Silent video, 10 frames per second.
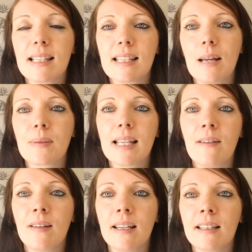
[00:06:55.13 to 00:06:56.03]
Step
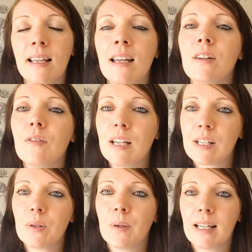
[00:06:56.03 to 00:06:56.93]
7.
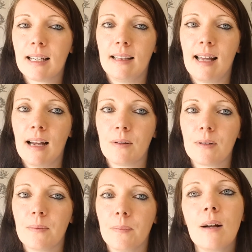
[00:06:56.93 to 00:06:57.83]
Read your work aloud.
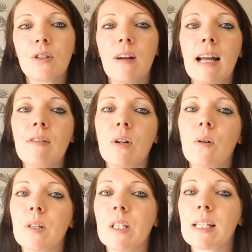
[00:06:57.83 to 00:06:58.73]
Now try
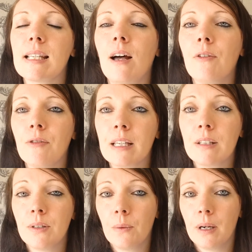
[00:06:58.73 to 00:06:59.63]
recording yourself
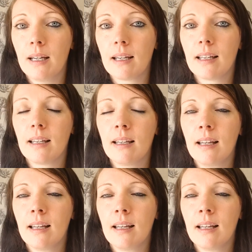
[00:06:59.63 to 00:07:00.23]
reading your work.